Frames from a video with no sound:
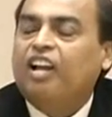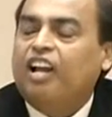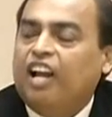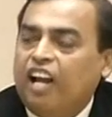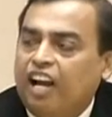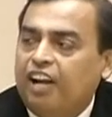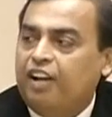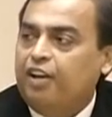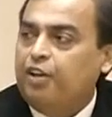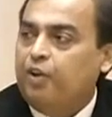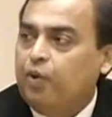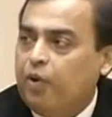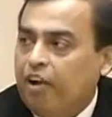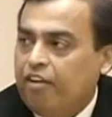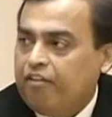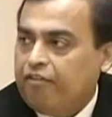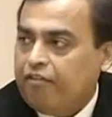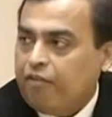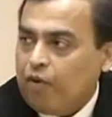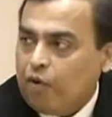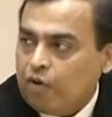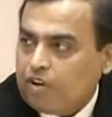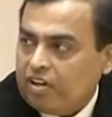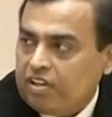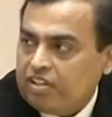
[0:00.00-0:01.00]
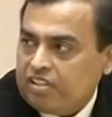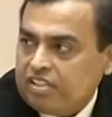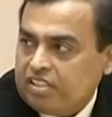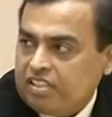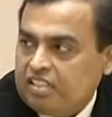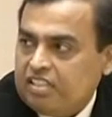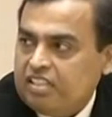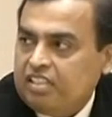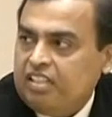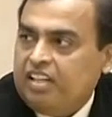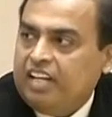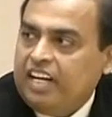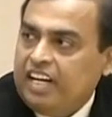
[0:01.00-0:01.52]
And you have
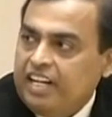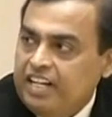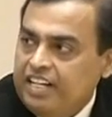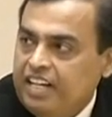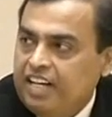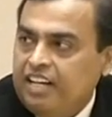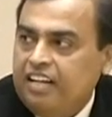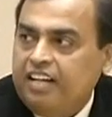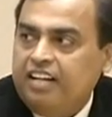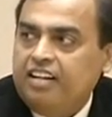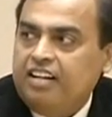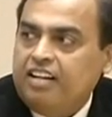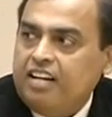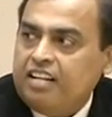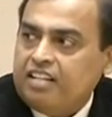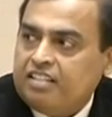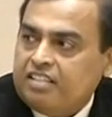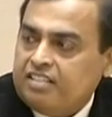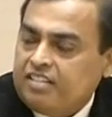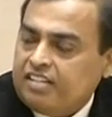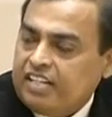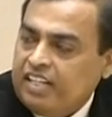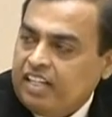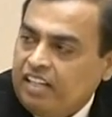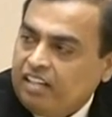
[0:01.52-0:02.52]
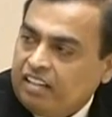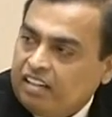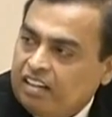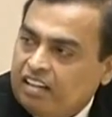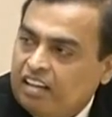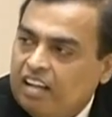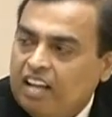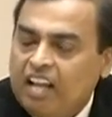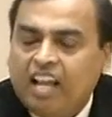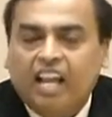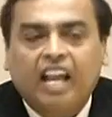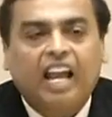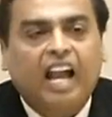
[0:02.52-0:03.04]
focused Indian industry
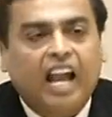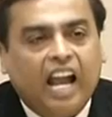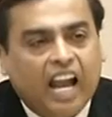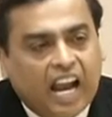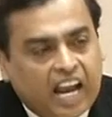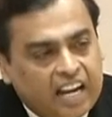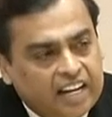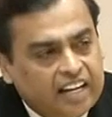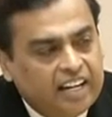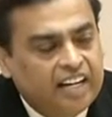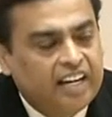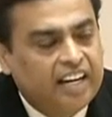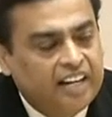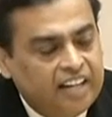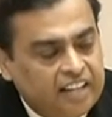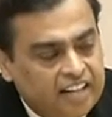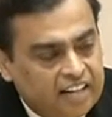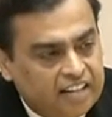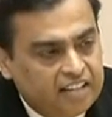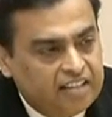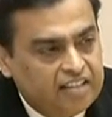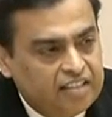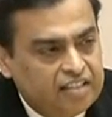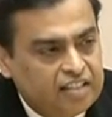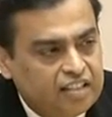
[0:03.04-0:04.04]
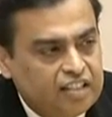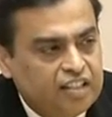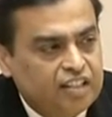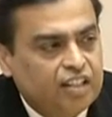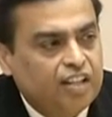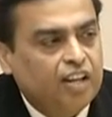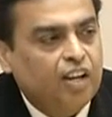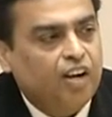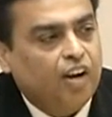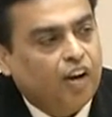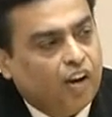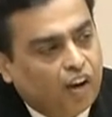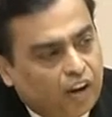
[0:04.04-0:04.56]
and Indians
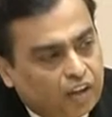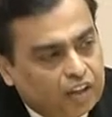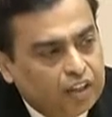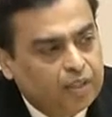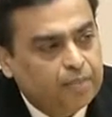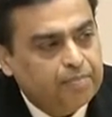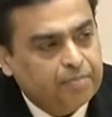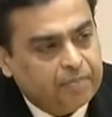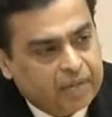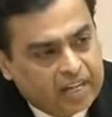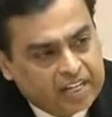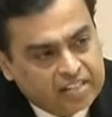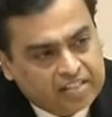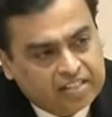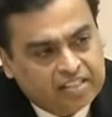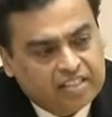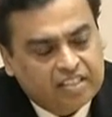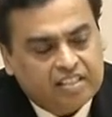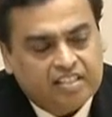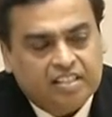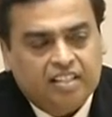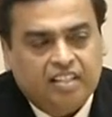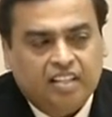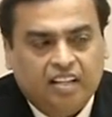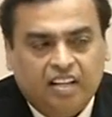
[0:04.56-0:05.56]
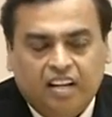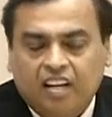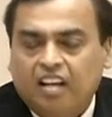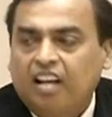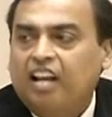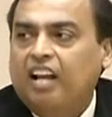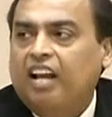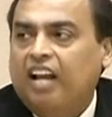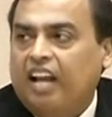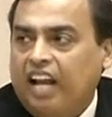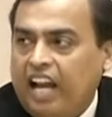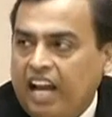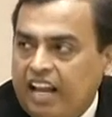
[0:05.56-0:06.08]
on the present
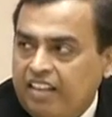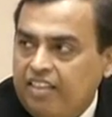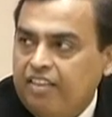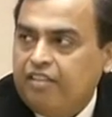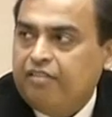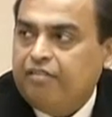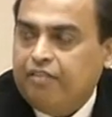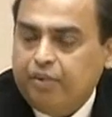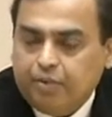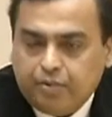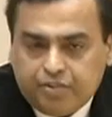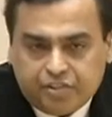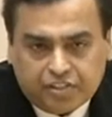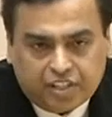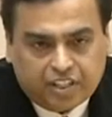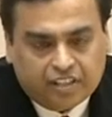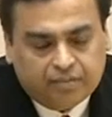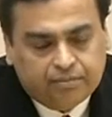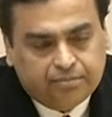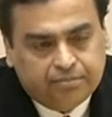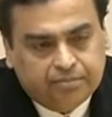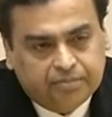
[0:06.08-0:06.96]
and the future.